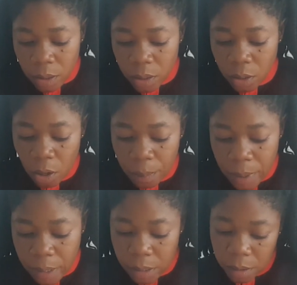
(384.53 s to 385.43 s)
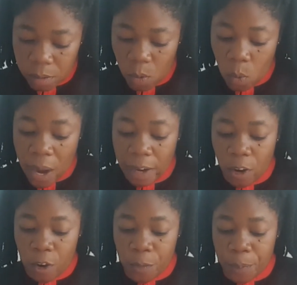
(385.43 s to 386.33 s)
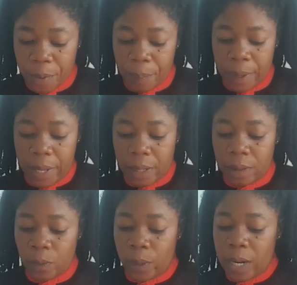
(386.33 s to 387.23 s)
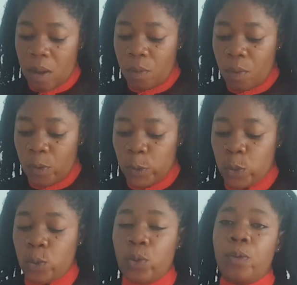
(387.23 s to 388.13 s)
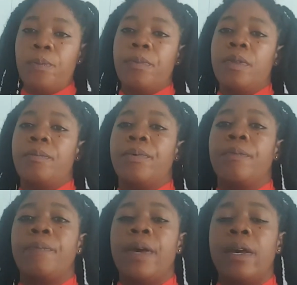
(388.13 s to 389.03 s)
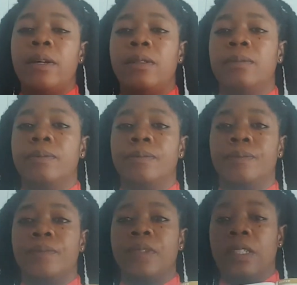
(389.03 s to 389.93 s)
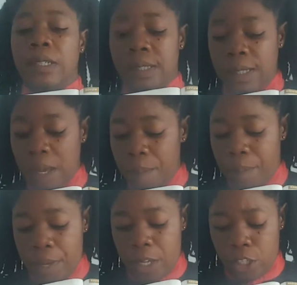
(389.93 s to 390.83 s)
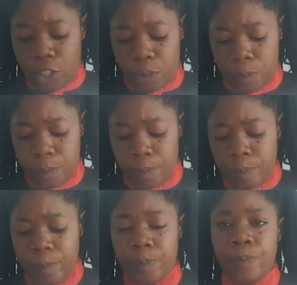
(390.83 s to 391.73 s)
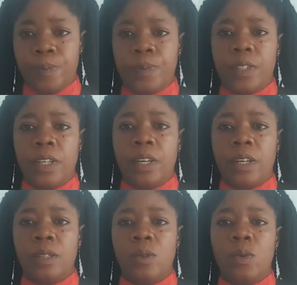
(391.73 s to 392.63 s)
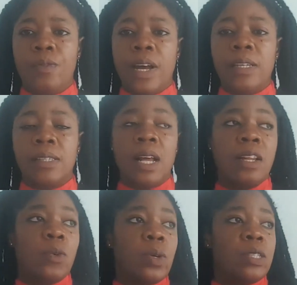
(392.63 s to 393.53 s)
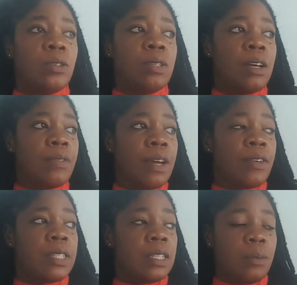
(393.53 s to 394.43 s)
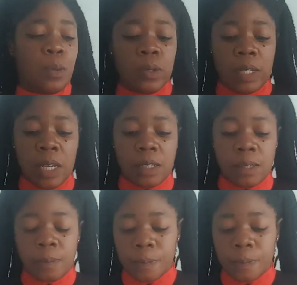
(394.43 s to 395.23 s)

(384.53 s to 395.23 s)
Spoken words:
Number 1 of prepare. We now move to prepare. Same page. Here, we've answered the question after reading the postcards.